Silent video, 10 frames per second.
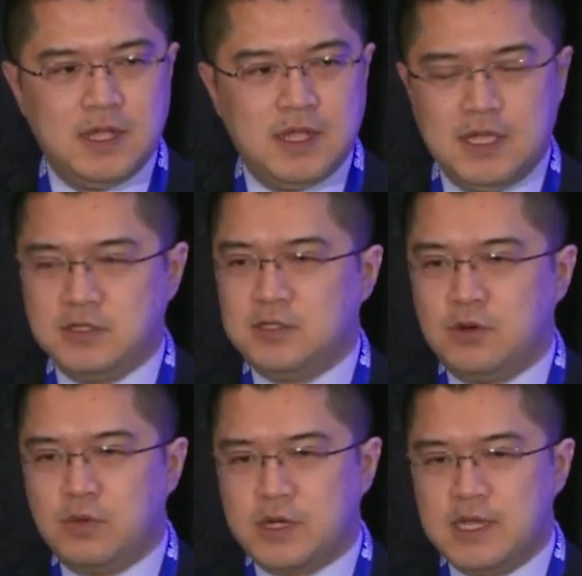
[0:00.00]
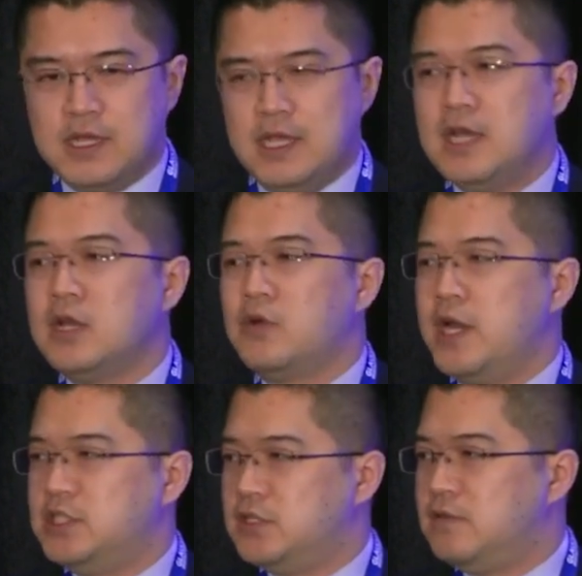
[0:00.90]
And so we're getting
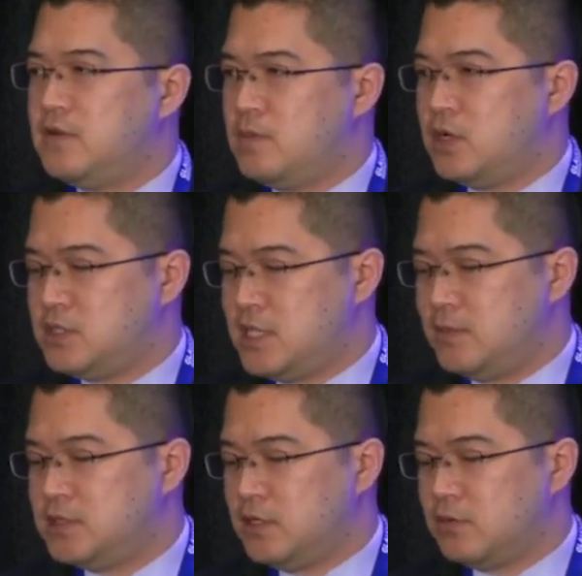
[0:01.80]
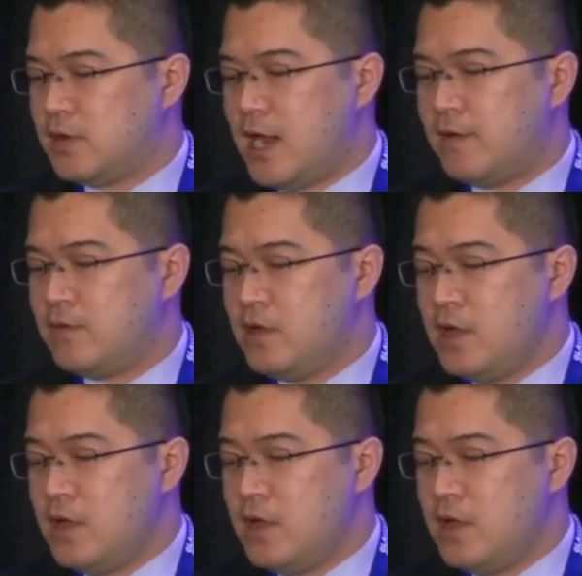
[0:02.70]
integration from our stem cell graft.